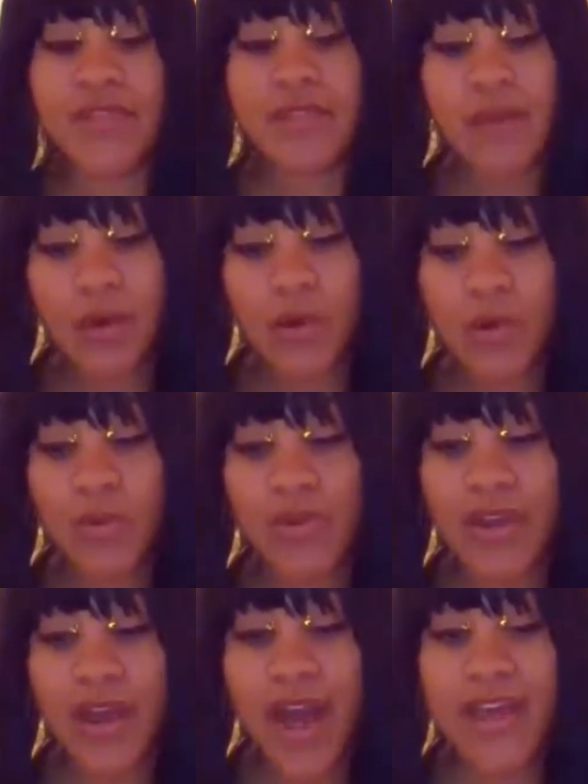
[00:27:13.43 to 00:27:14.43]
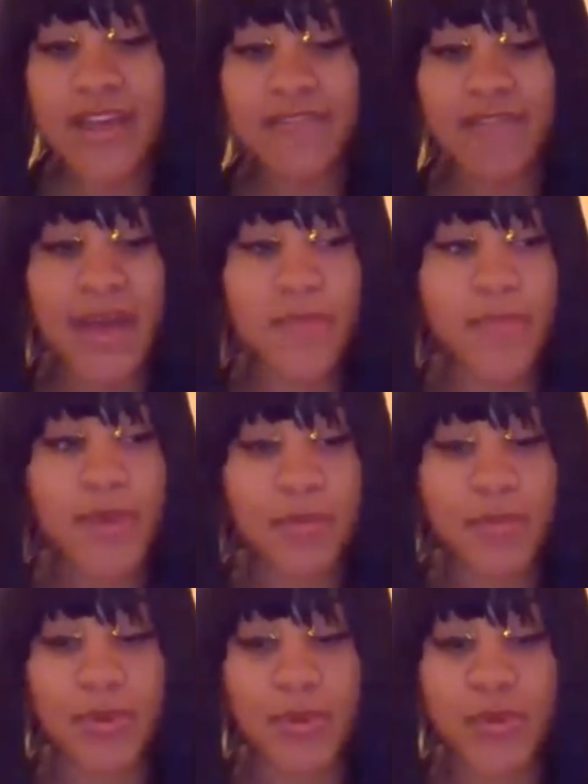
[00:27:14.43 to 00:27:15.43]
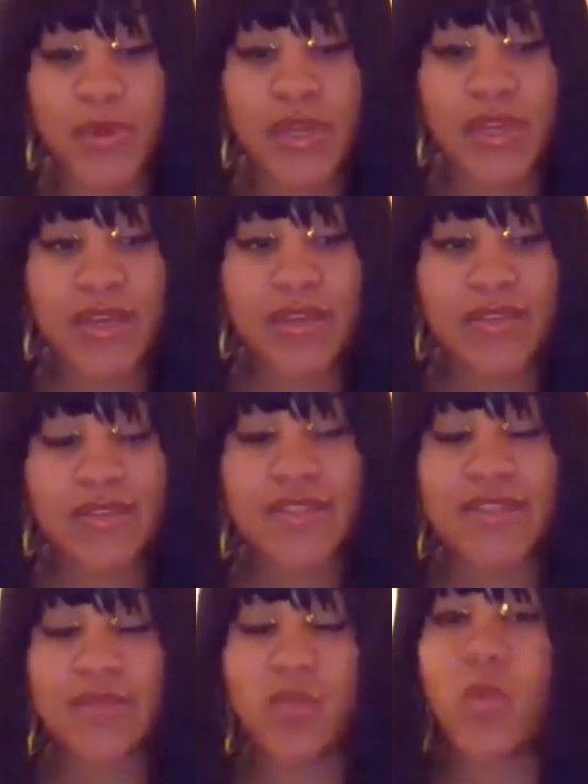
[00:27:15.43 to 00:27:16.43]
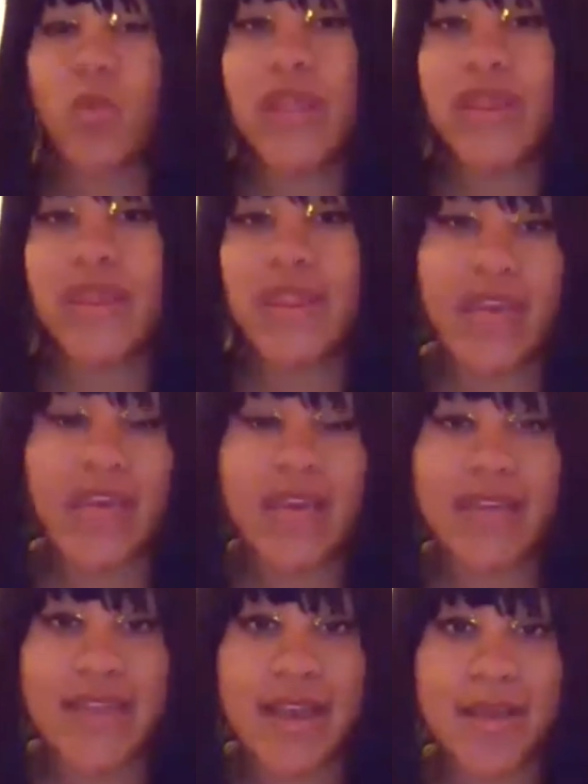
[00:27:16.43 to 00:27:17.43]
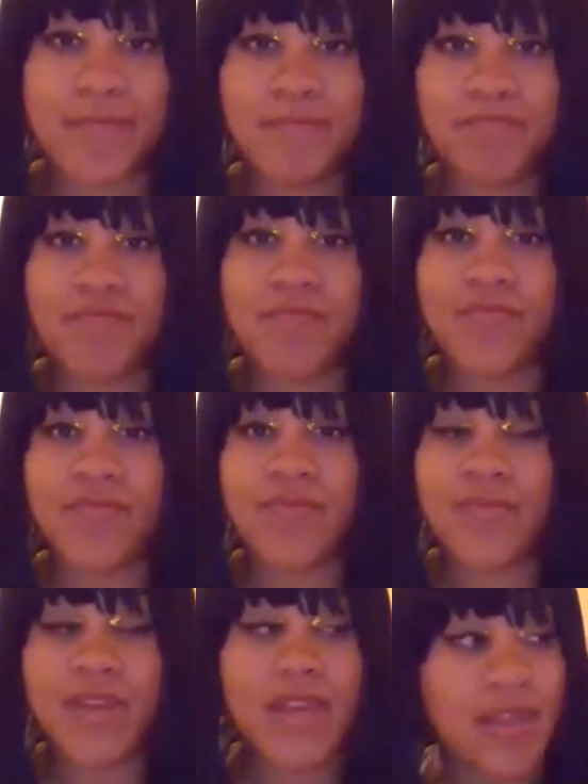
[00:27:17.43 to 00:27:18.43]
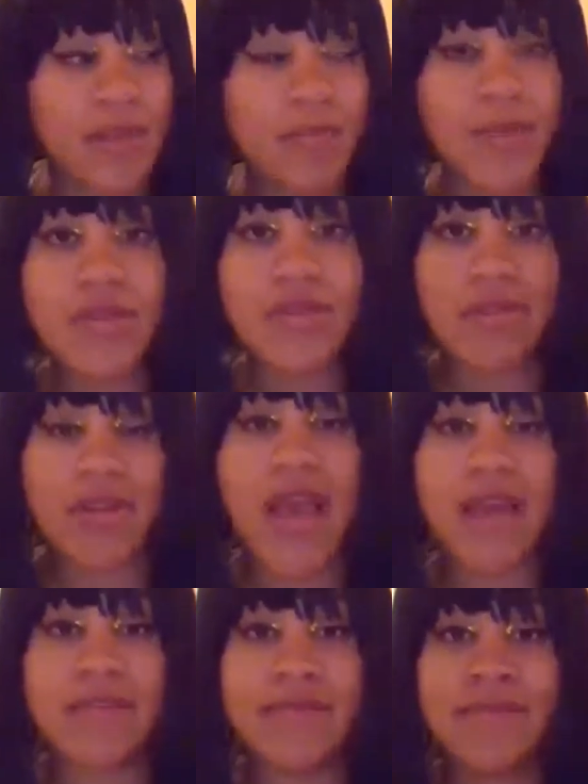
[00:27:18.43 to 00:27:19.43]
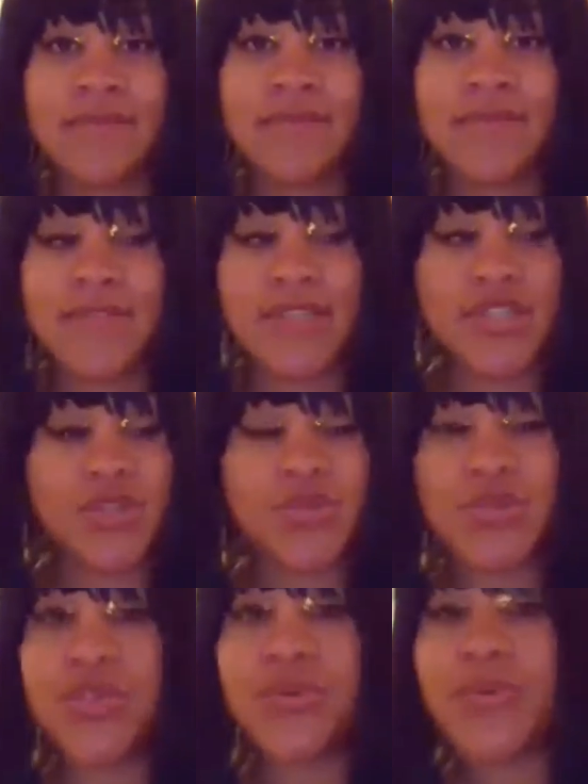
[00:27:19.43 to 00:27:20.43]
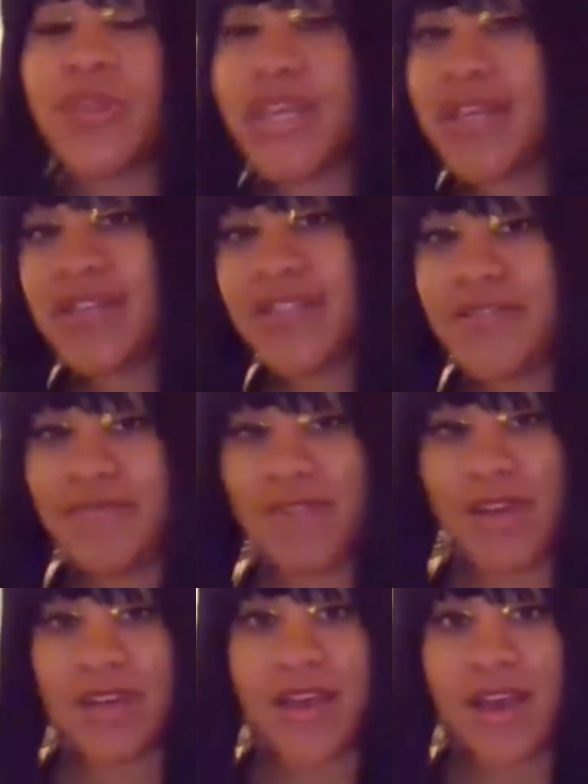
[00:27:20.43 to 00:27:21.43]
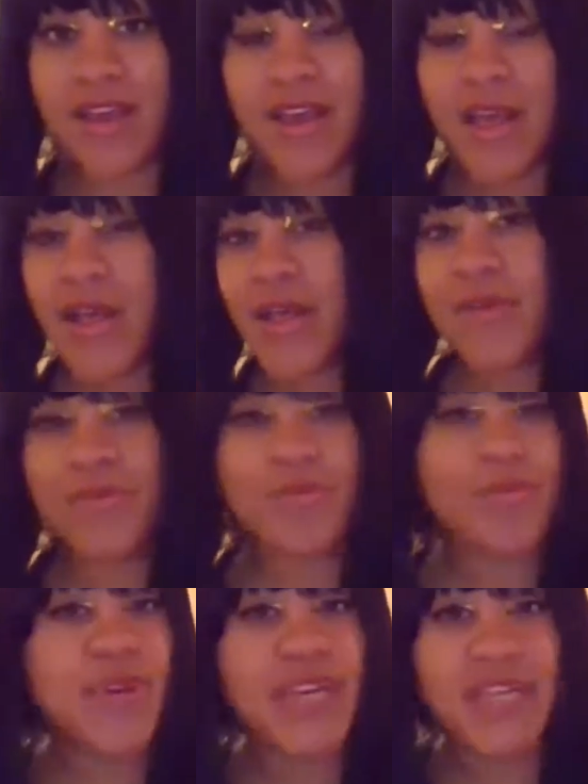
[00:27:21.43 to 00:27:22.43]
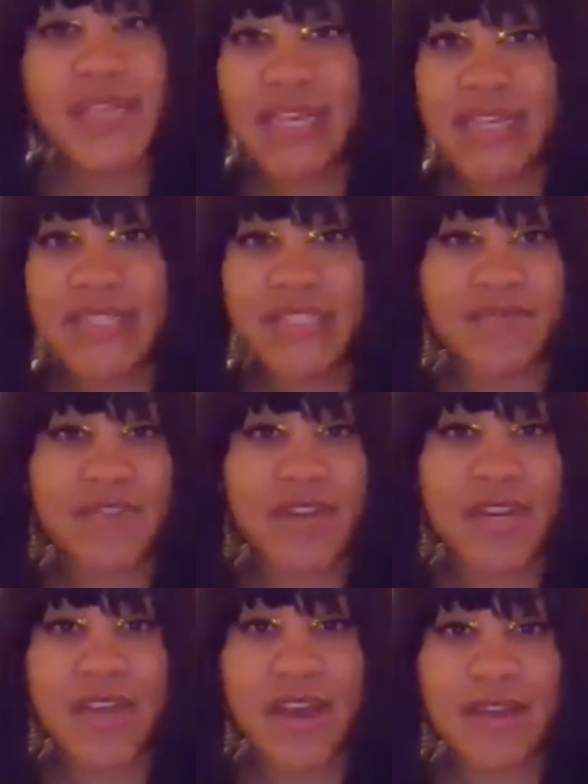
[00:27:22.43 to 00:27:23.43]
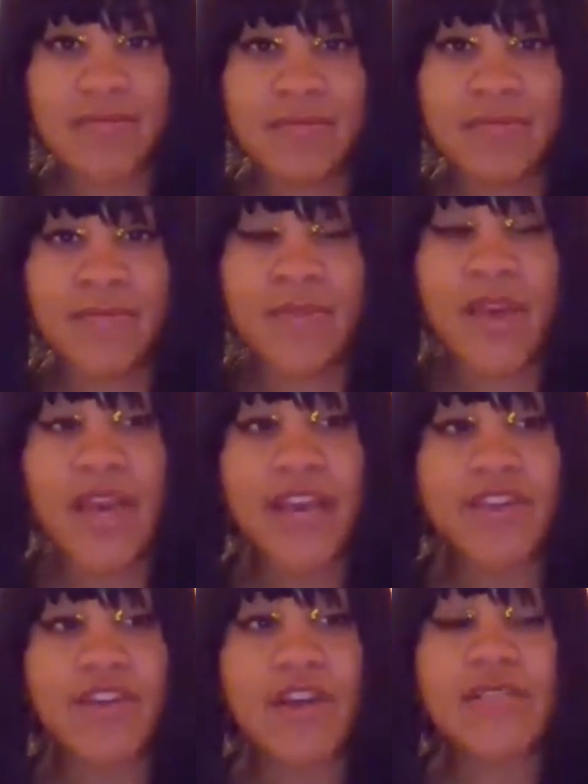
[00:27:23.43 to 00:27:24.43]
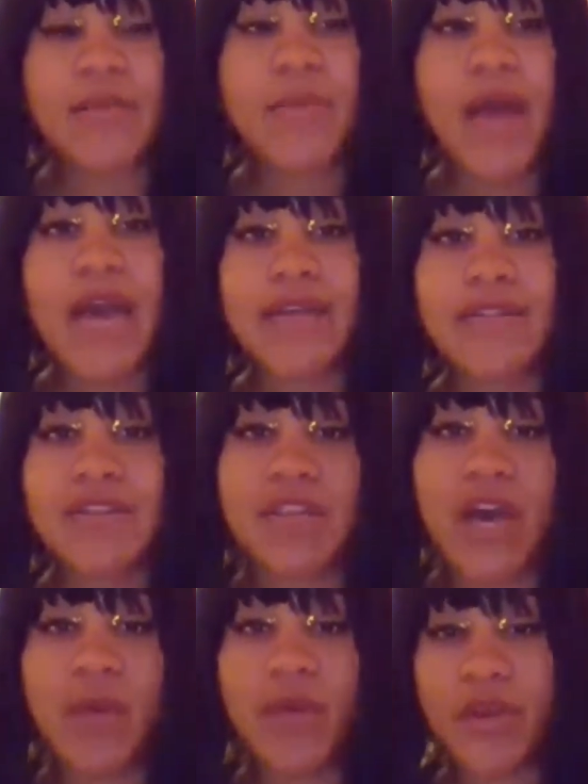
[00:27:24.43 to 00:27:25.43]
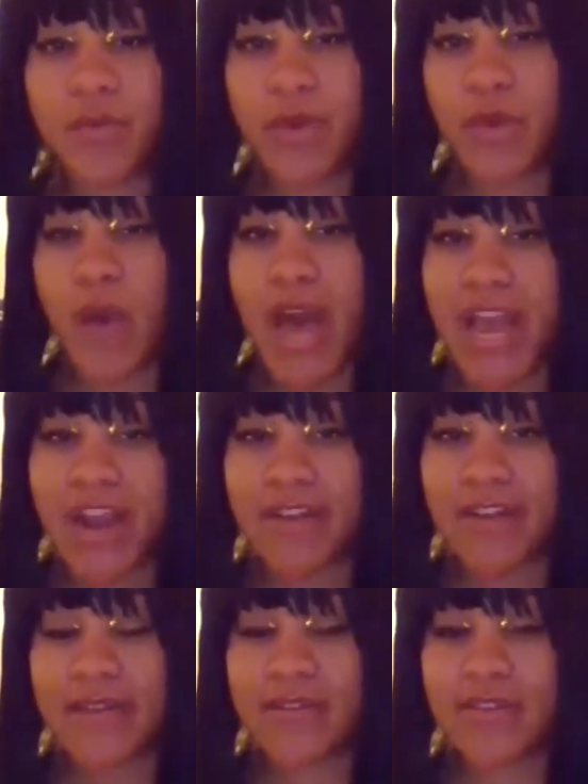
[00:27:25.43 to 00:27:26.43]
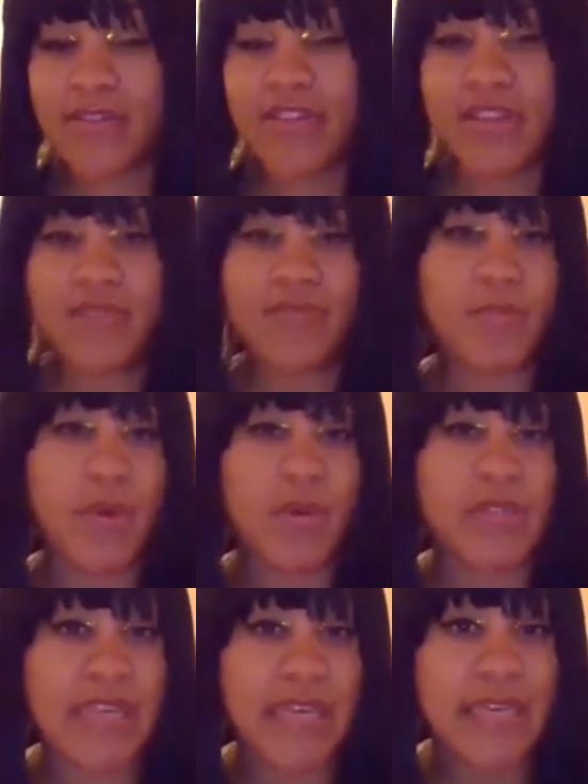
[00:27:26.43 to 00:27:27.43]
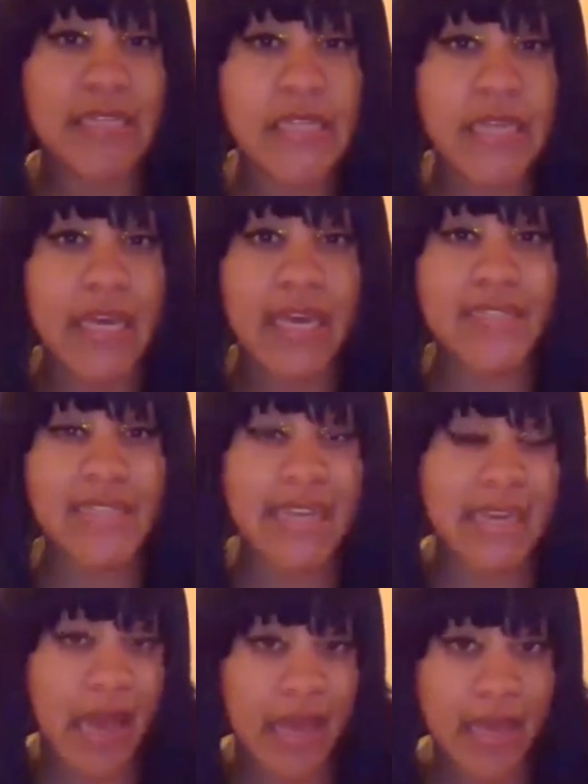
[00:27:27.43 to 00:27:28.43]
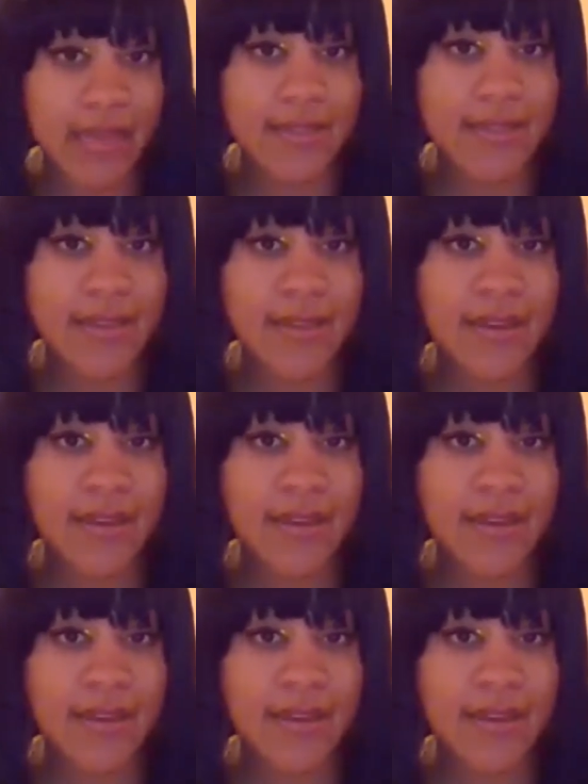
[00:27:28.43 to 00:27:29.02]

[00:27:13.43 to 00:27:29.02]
So I invite people to just one thing a day and then build on that. Then do two things different a day, three things different a day. And our subconscious, how we can rewire it the most easily, it's at night.